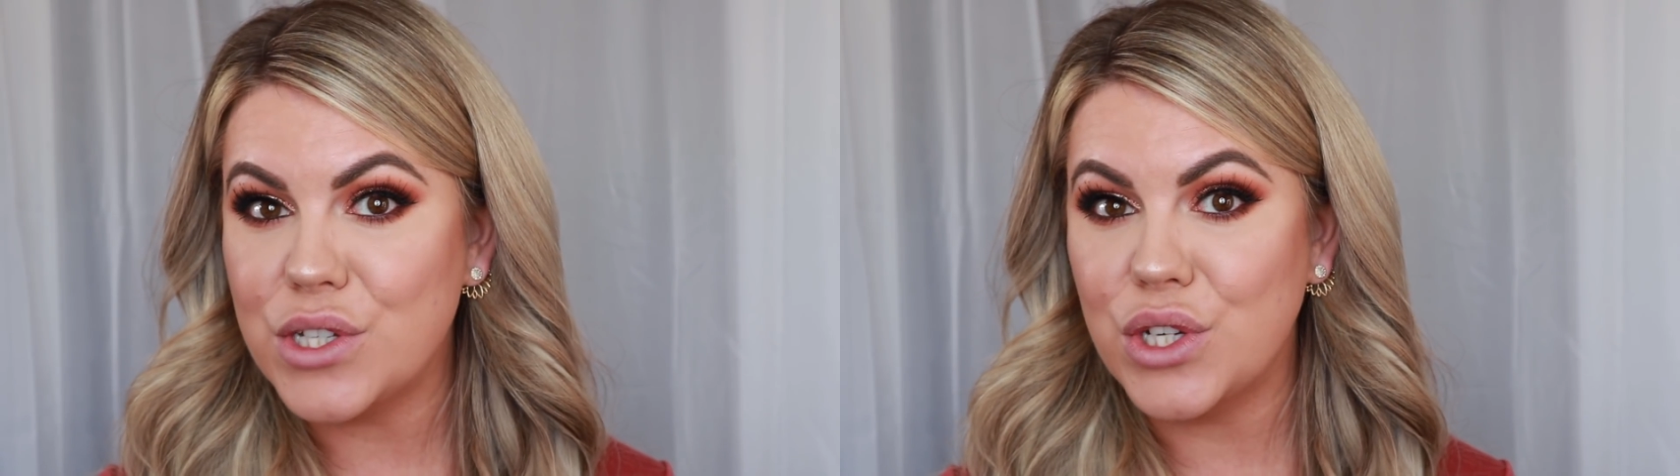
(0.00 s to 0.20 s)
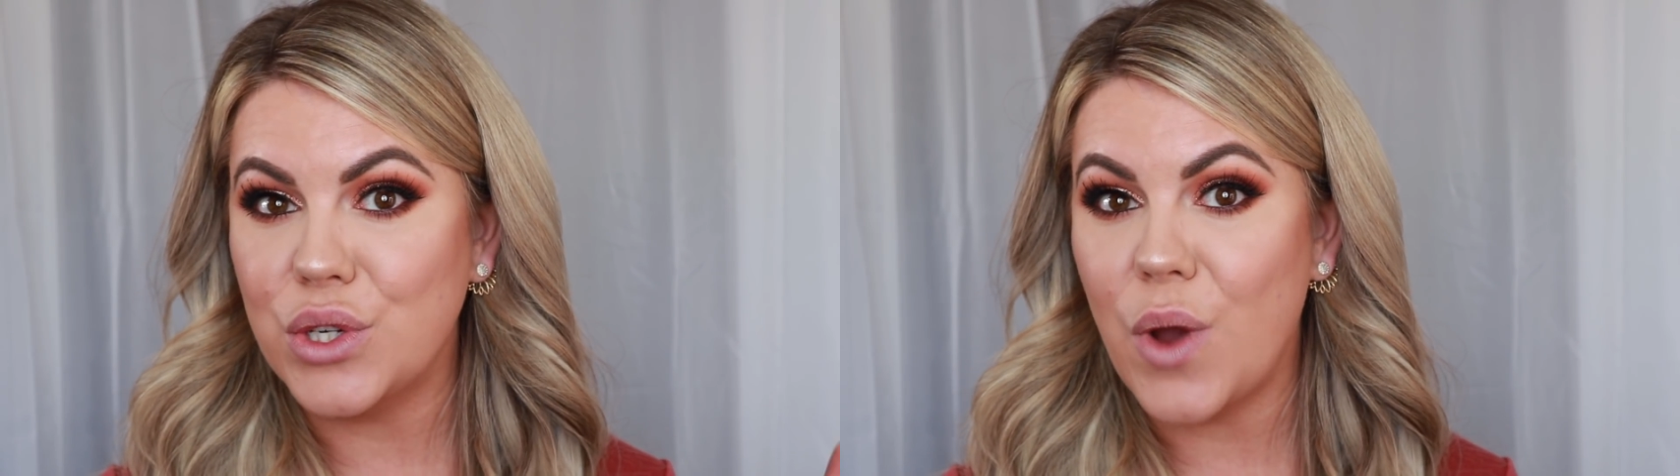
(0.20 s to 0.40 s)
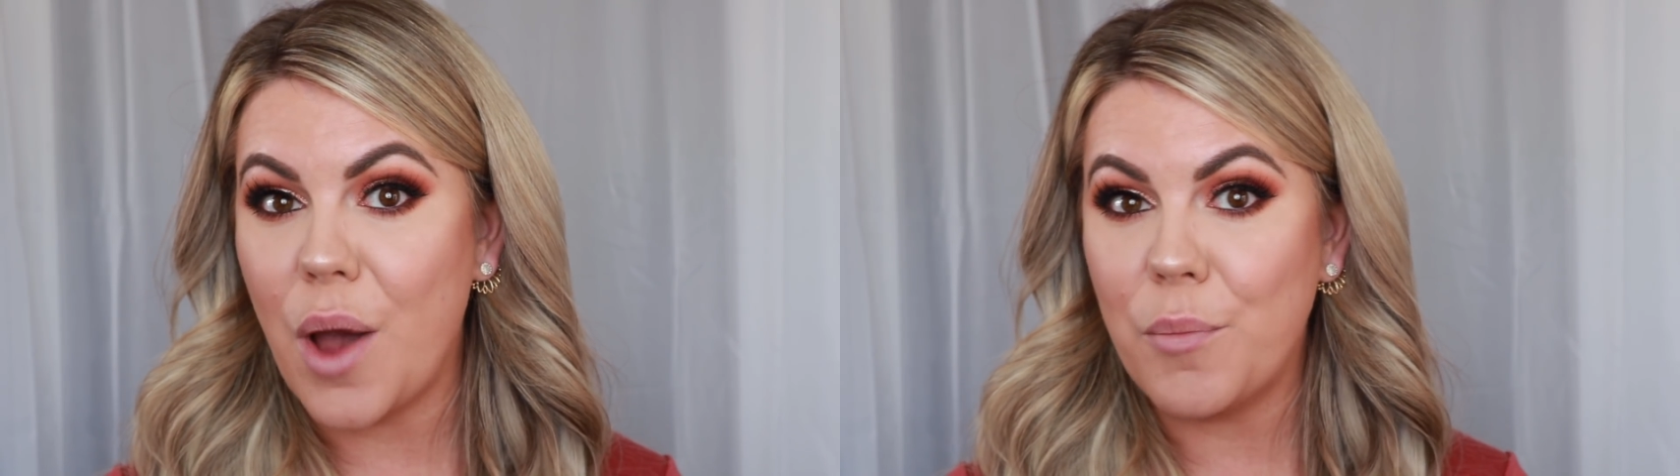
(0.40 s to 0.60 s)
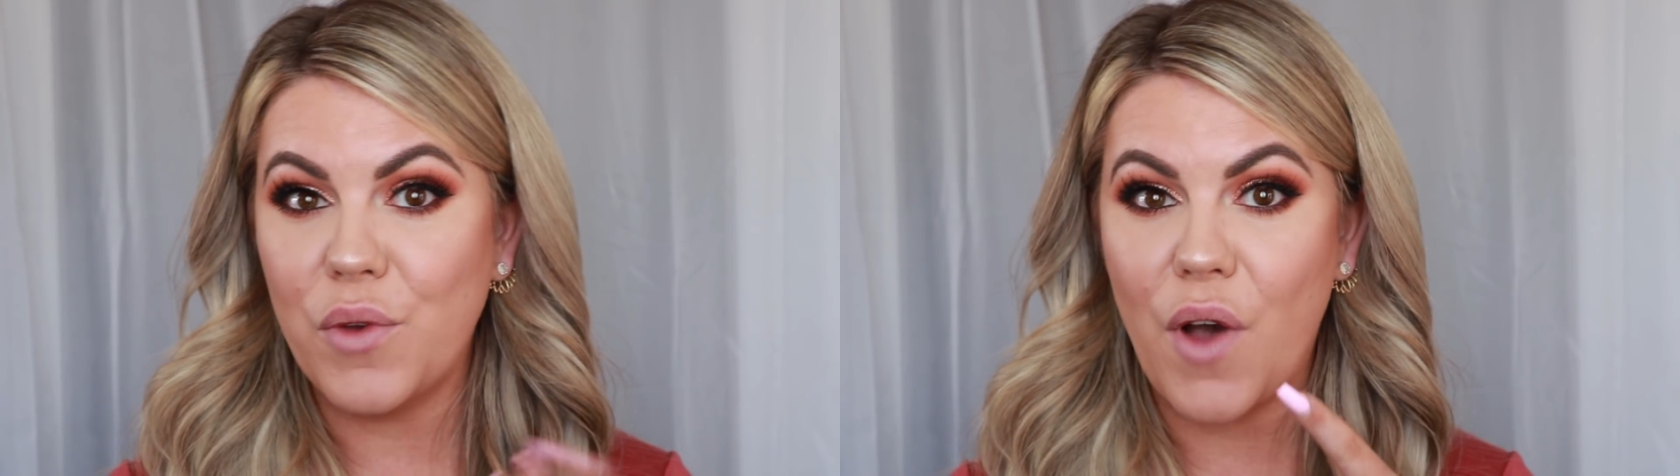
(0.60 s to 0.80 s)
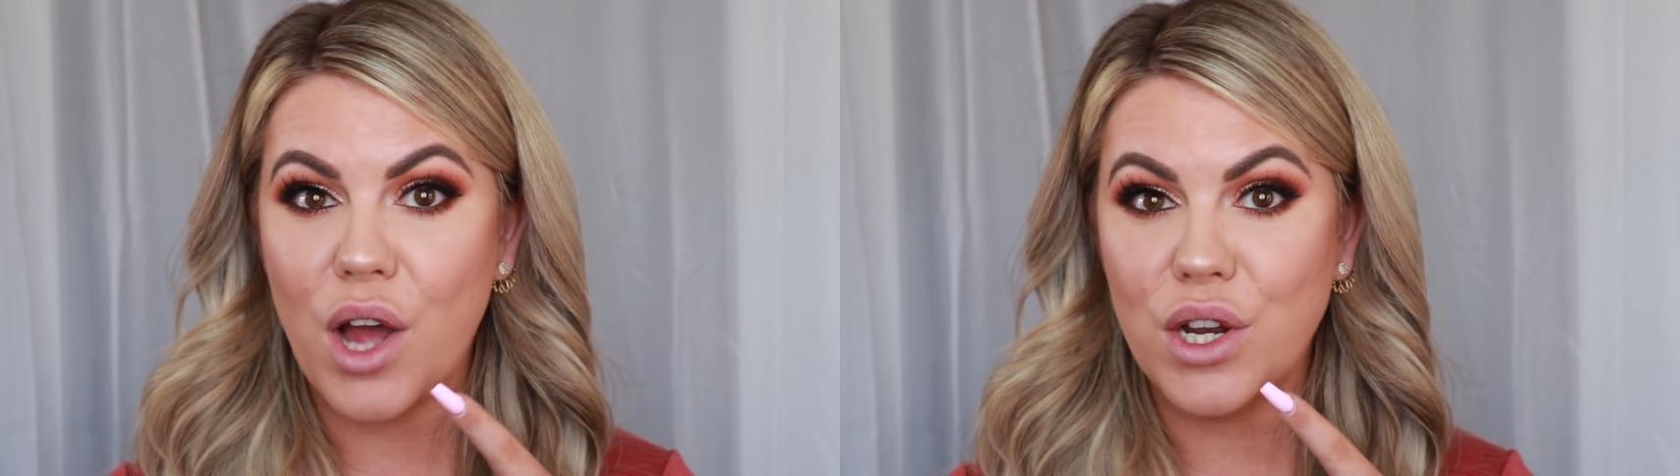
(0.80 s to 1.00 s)
to
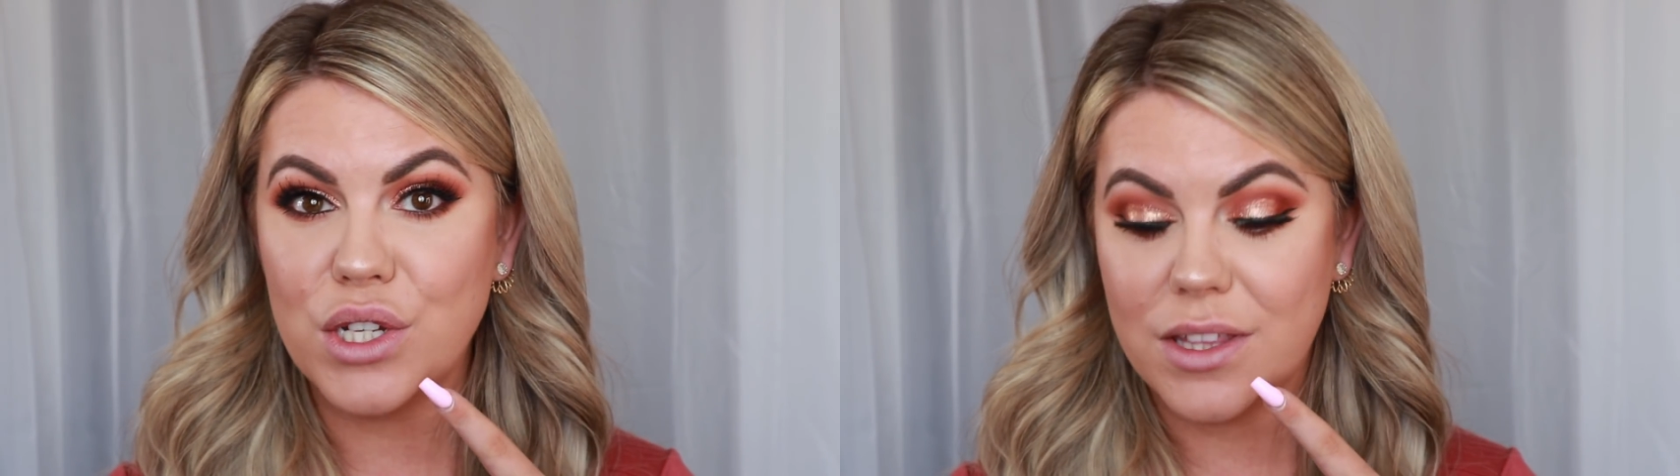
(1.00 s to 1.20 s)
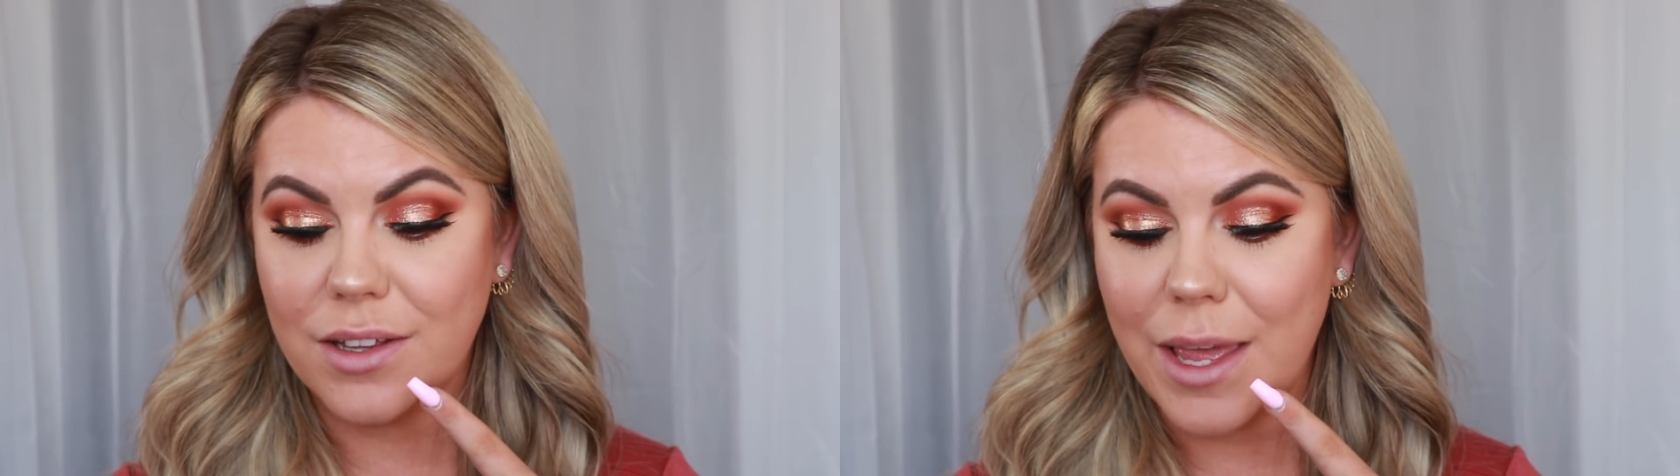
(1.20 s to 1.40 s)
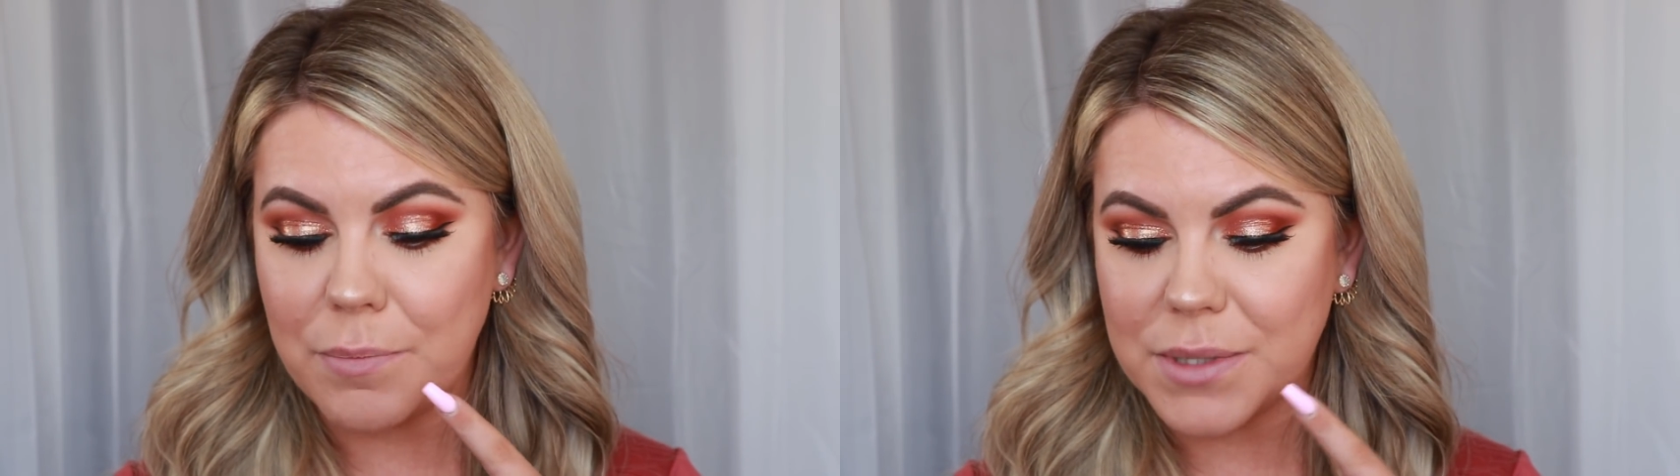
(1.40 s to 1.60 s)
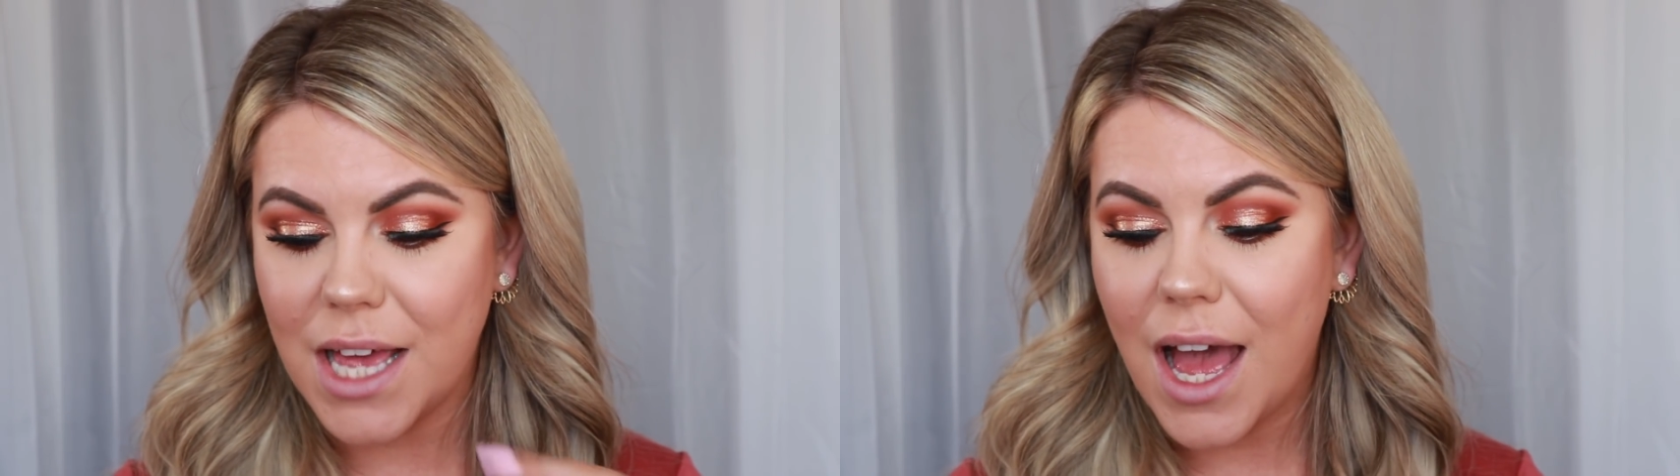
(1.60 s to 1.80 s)
move on to the lips.